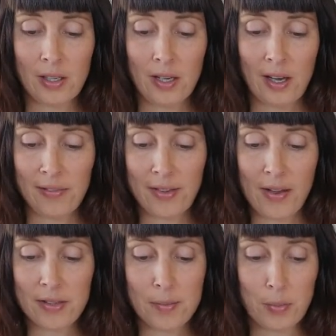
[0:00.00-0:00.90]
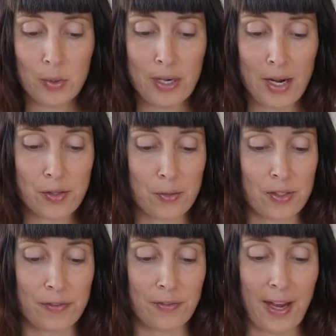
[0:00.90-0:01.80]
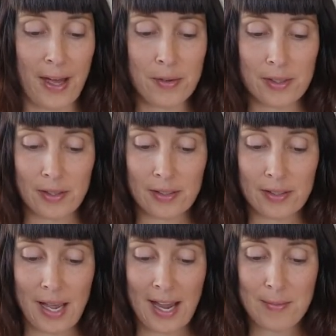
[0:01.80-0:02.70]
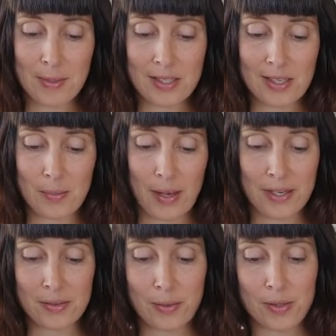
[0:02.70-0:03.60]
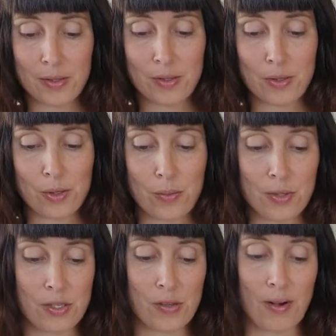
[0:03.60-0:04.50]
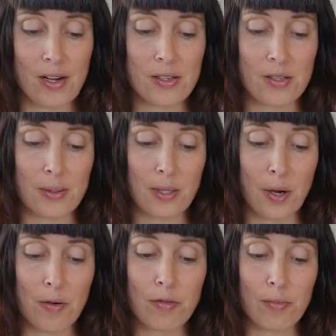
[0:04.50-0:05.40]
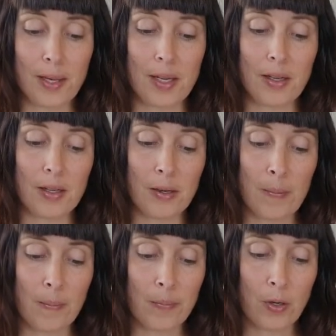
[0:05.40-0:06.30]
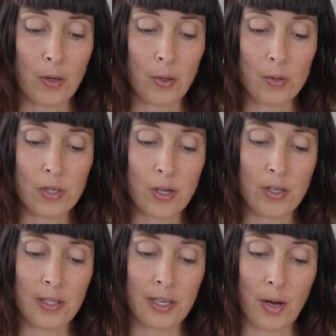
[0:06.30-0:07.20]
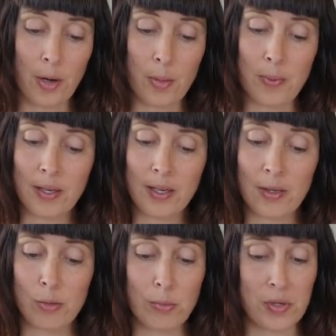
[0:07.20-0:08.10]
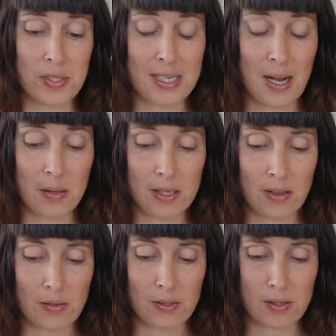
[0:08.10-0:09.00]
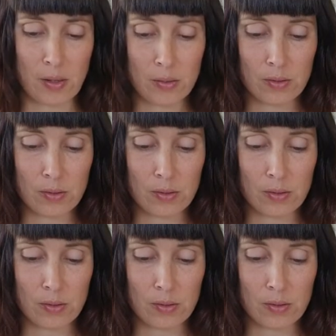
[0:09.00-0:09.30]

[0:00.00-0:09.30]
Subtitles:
I found it more natural to flounder and aimlessly battle with the storm which threatened to engulf me, alternately hoping and almost doubting the result.